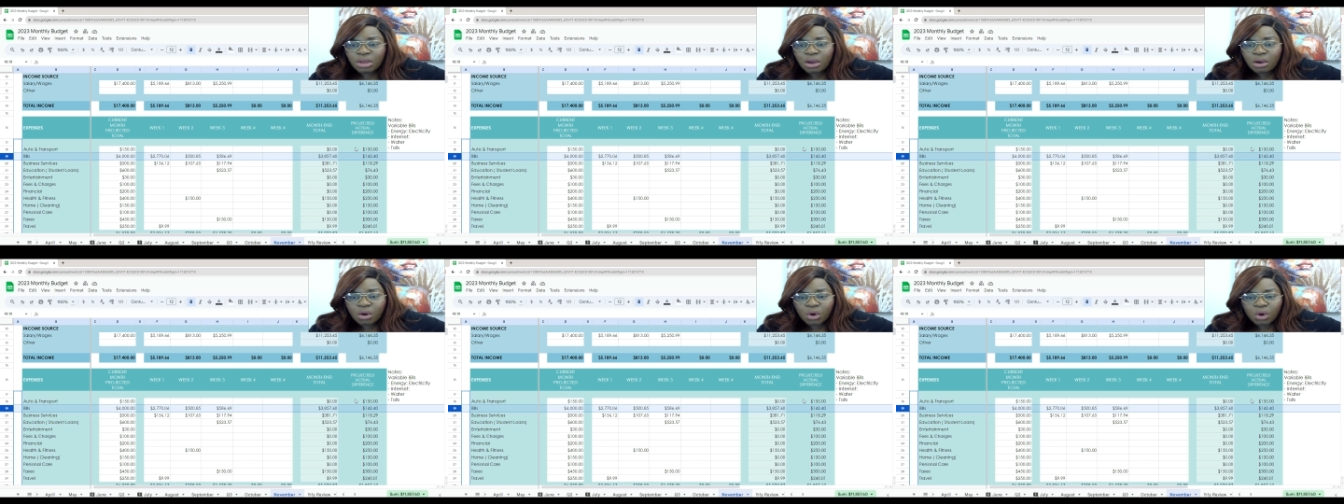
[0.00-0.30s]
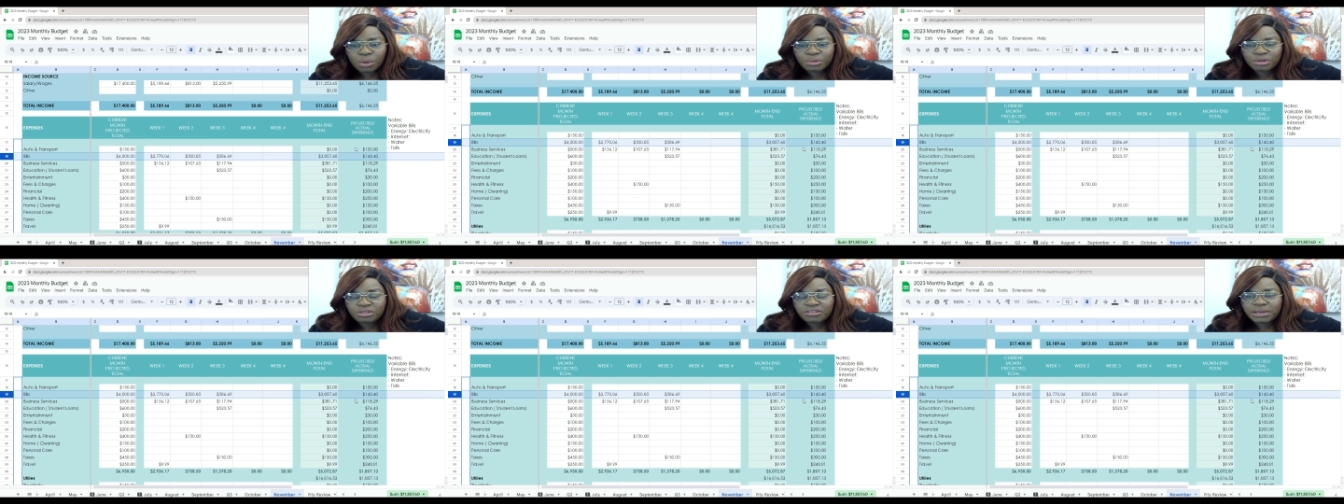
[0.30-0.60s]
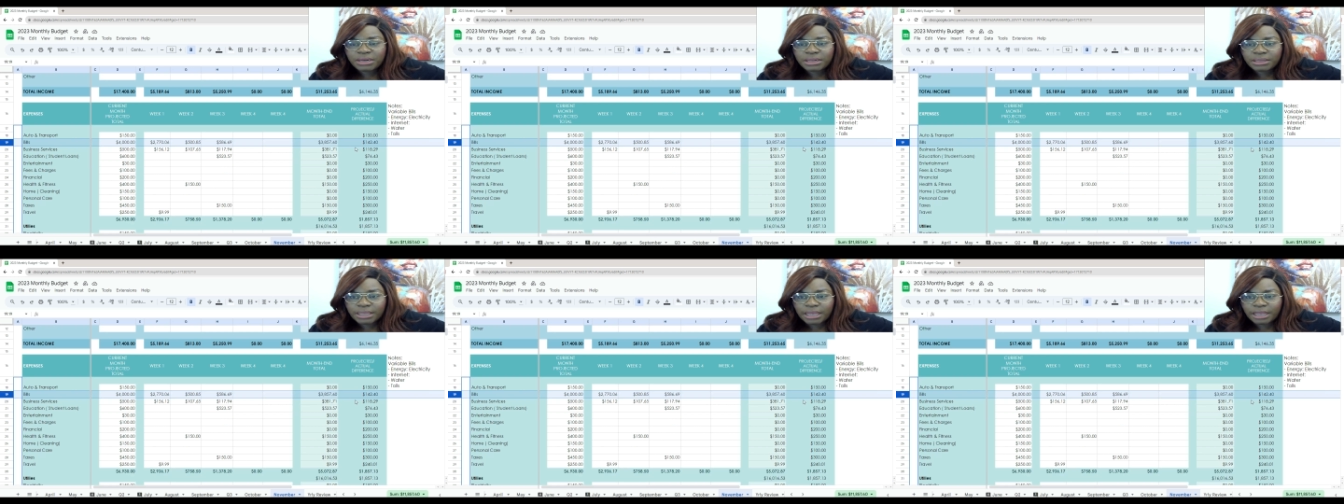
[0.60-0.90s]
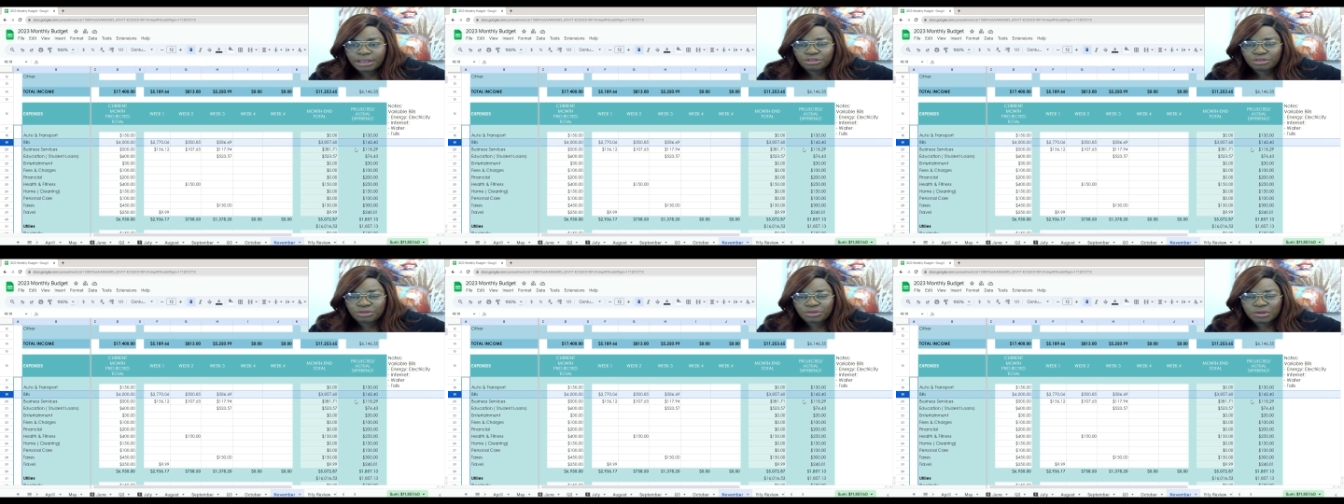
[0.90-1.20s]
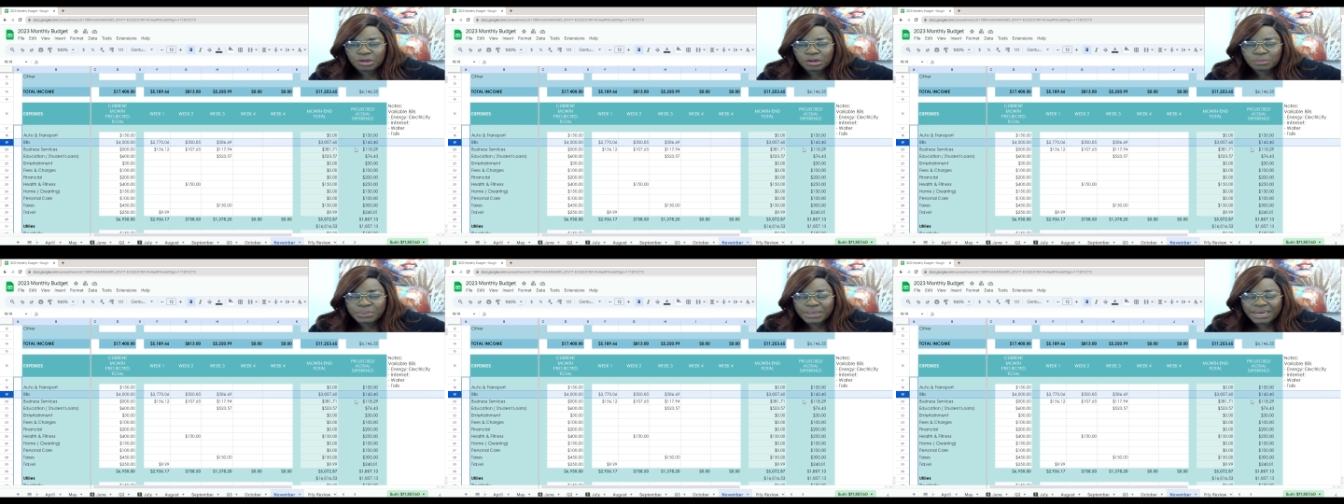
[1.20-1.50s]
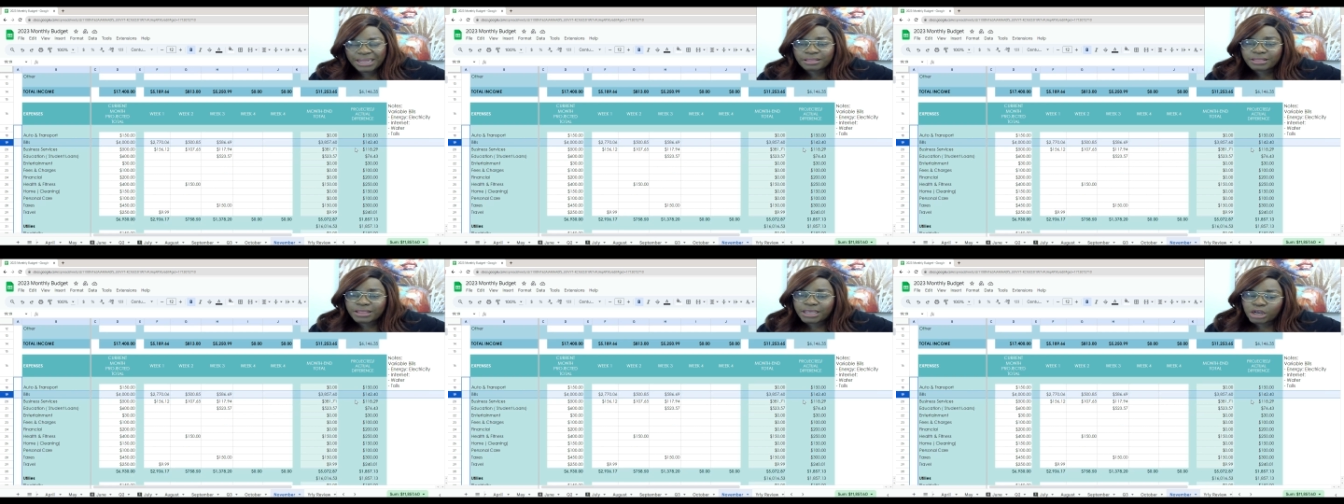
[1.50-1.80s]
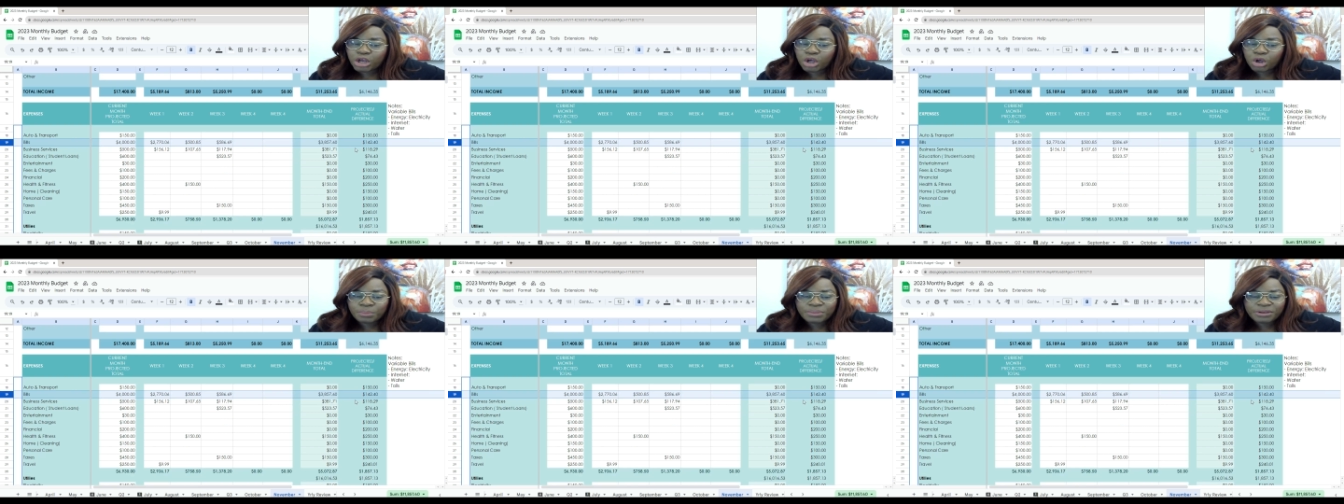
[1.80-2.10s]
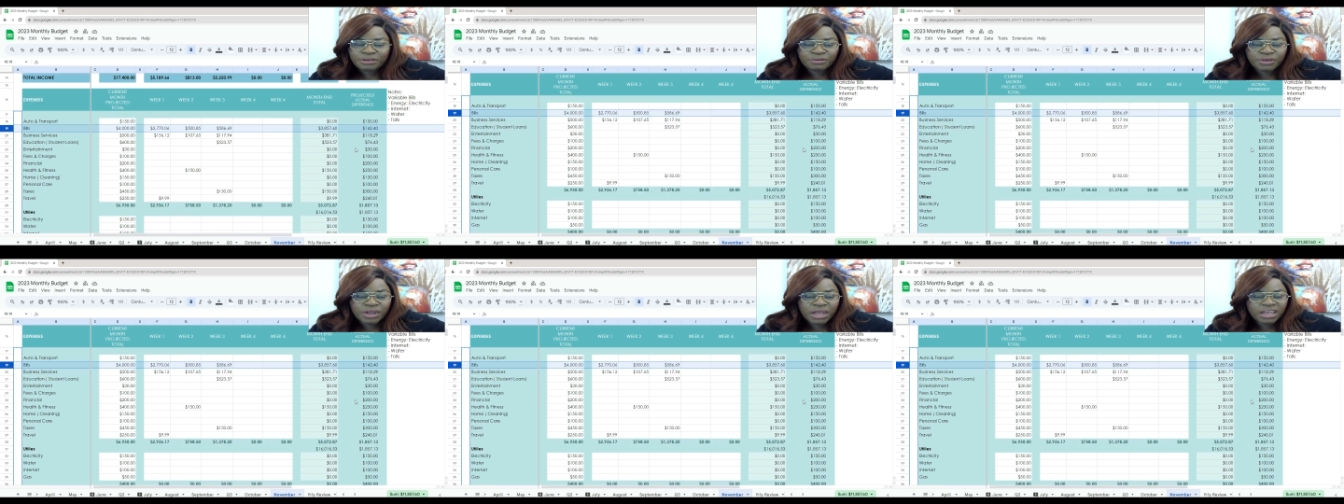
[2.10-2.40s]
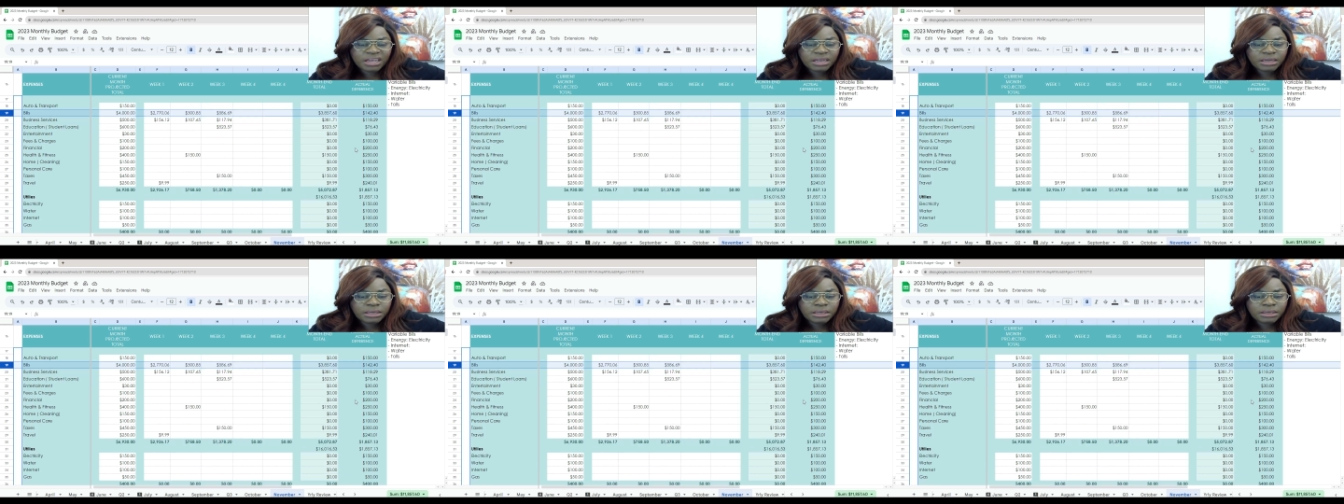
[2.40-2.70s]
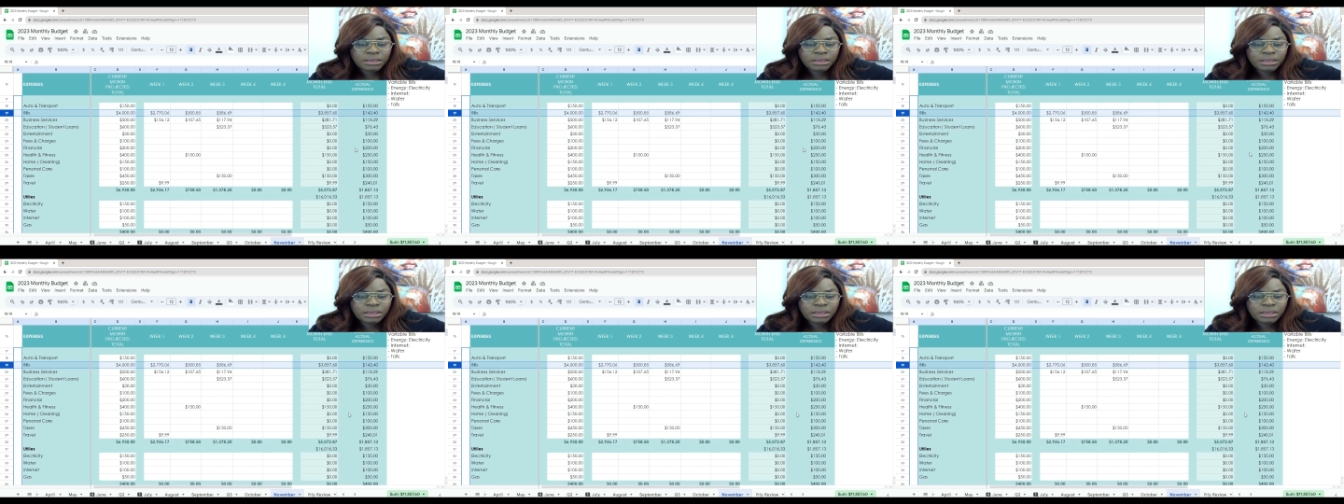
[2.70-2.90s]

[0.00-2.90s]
almost in a danger zone, but I think I'll be fine.